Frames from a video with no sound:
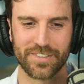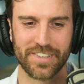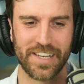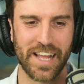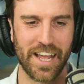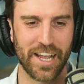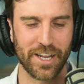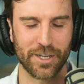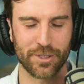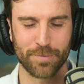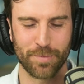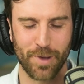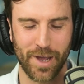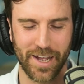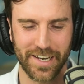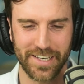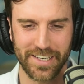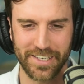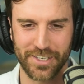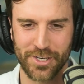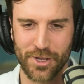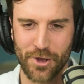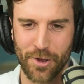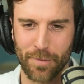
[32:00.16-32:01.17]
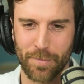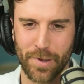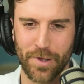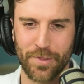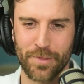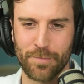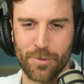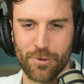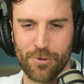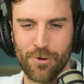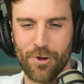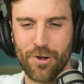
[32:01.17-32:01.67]
next, but I didn't know about the
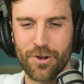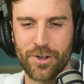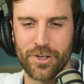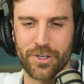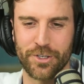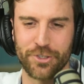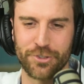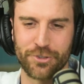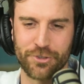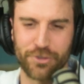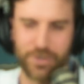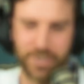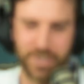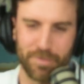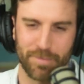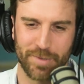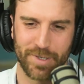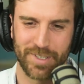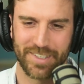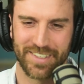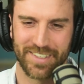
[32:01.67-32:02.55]
Morocco trip.